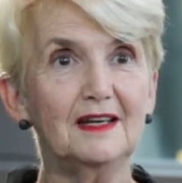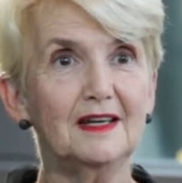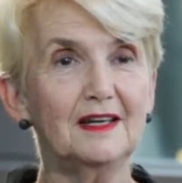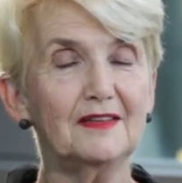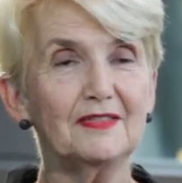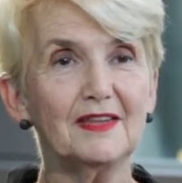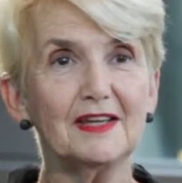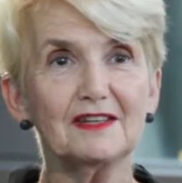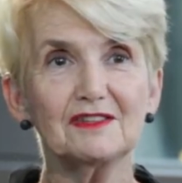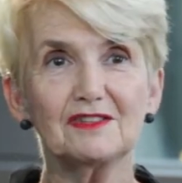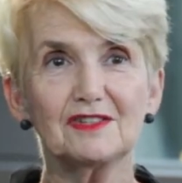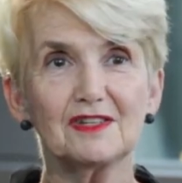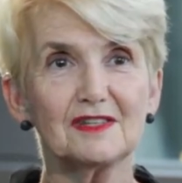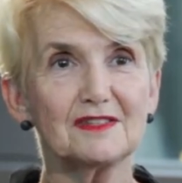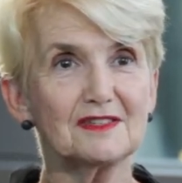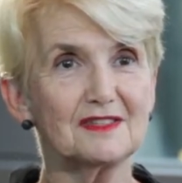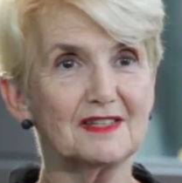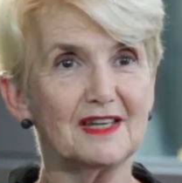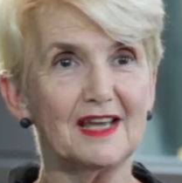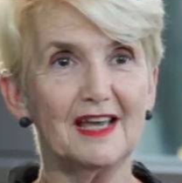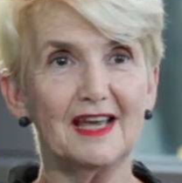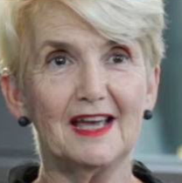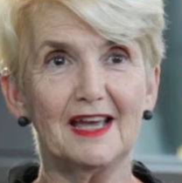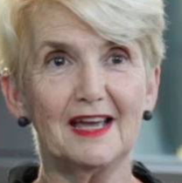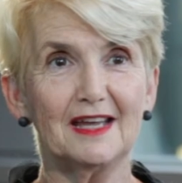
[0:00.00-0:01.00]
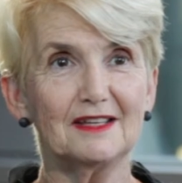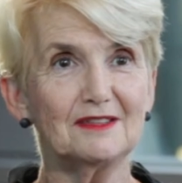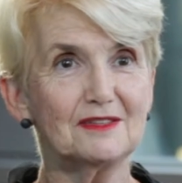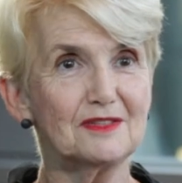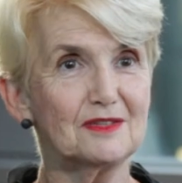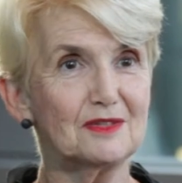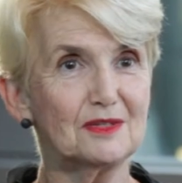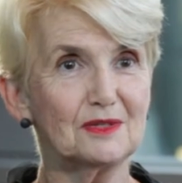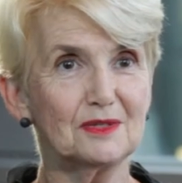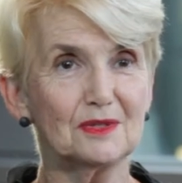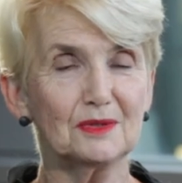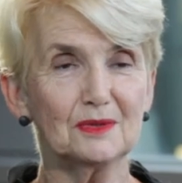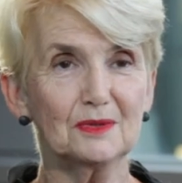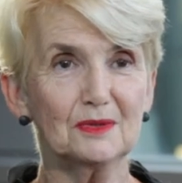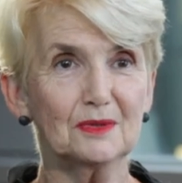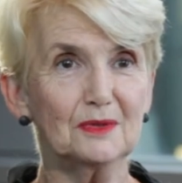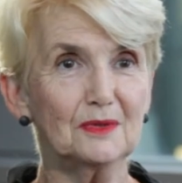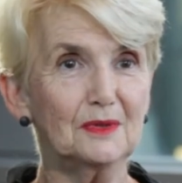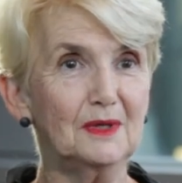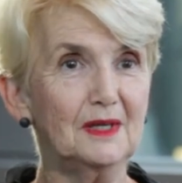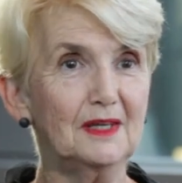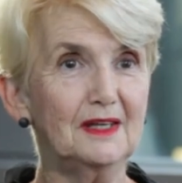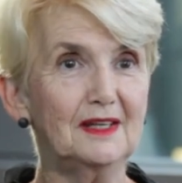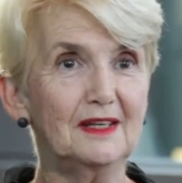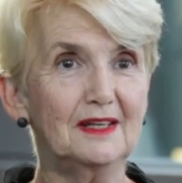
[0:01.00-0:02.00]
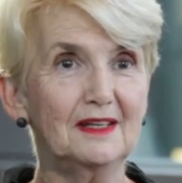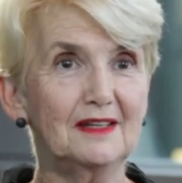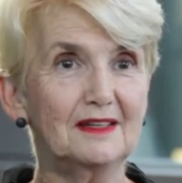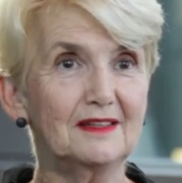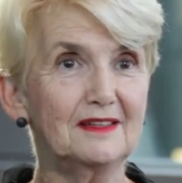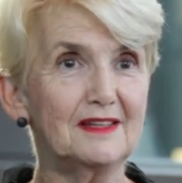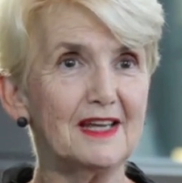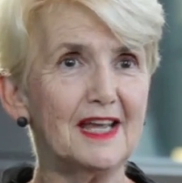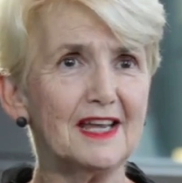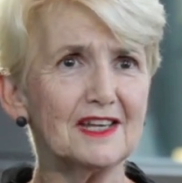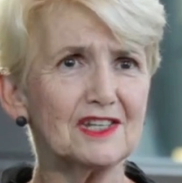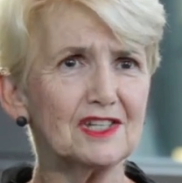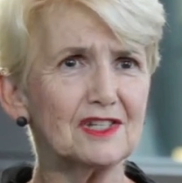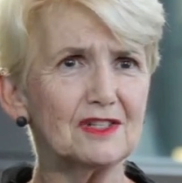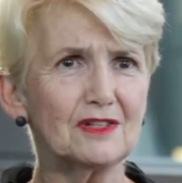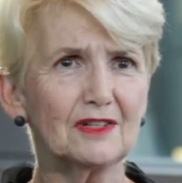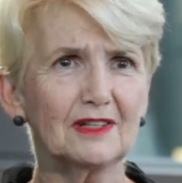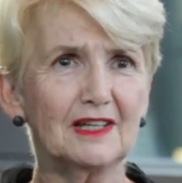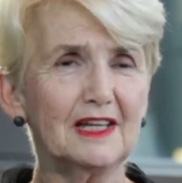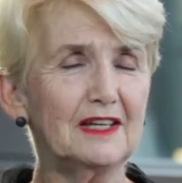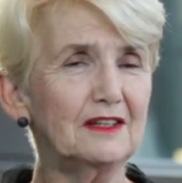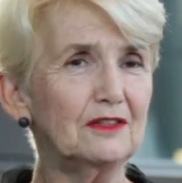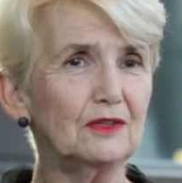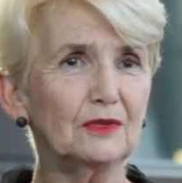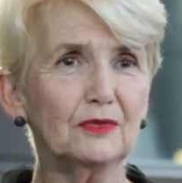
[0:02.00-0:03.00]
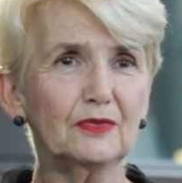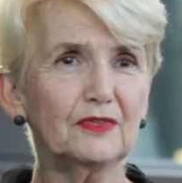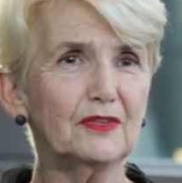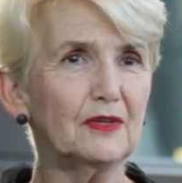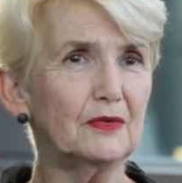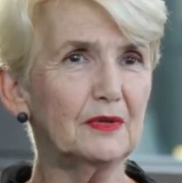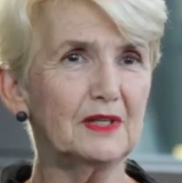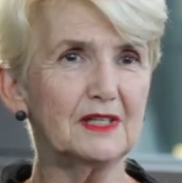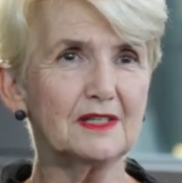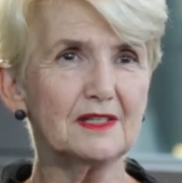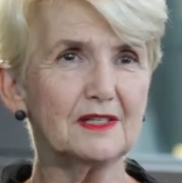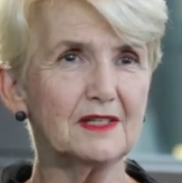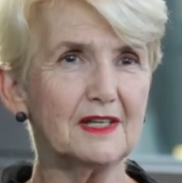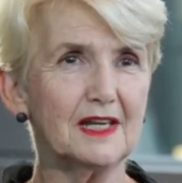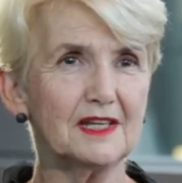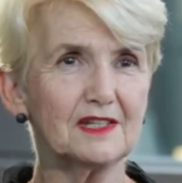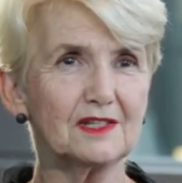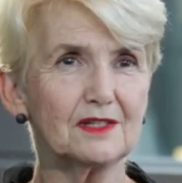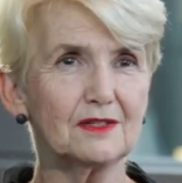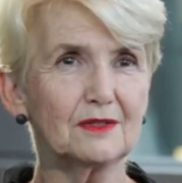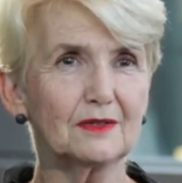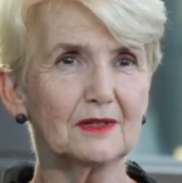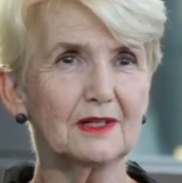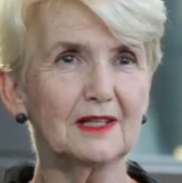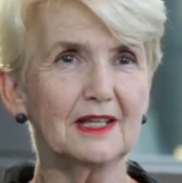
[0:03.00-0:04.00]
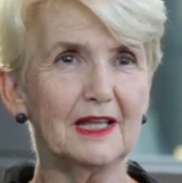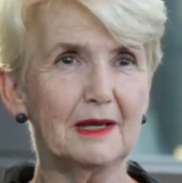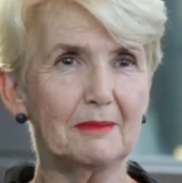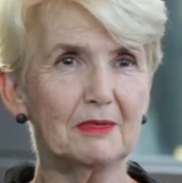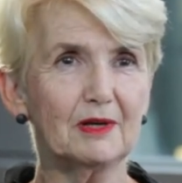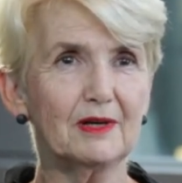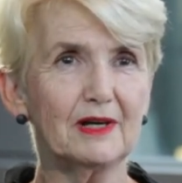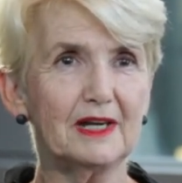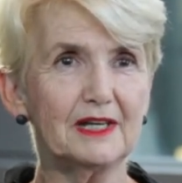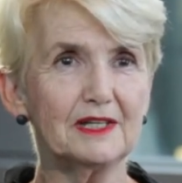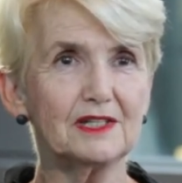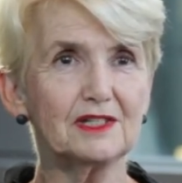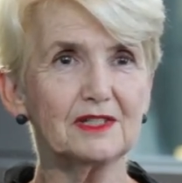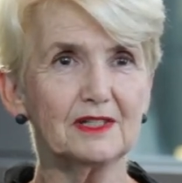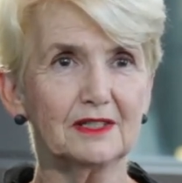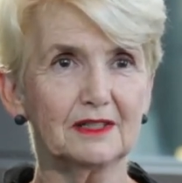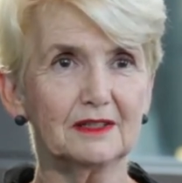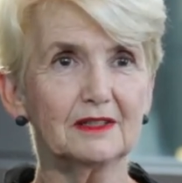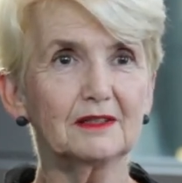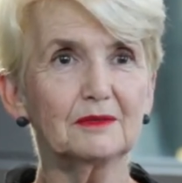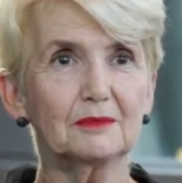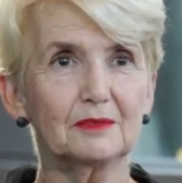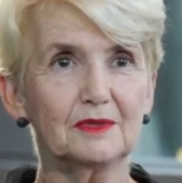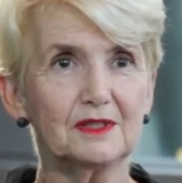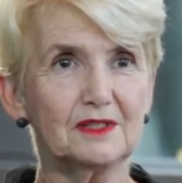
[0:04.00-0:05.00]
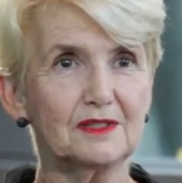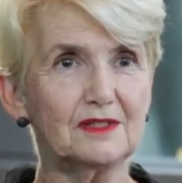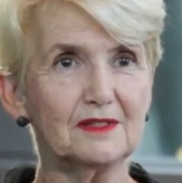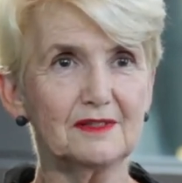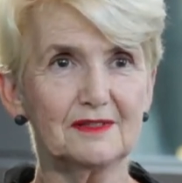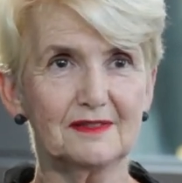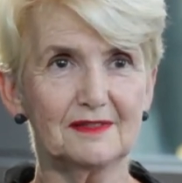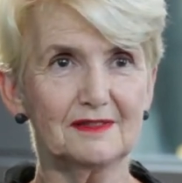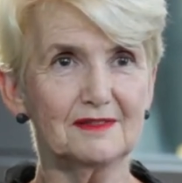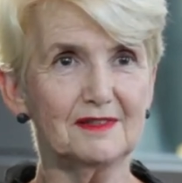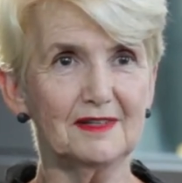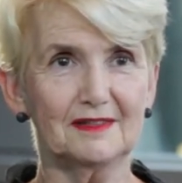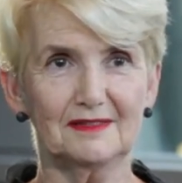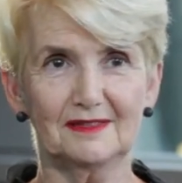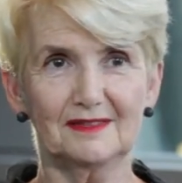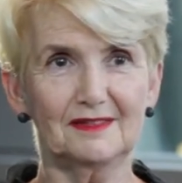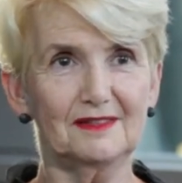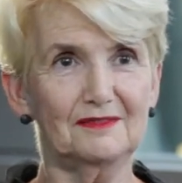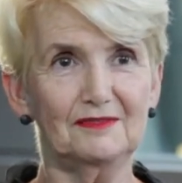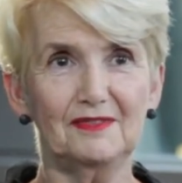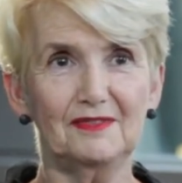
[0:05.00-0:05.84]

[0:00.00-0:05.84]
And that just adds to national and also international collaboration, which is just